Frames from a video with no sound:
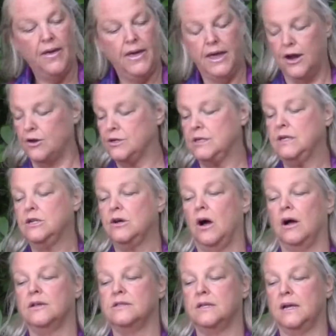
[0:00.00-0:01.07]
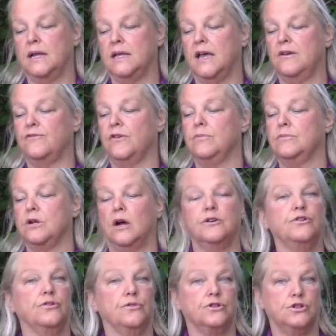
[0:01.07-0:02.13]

air detox that I get from Dr.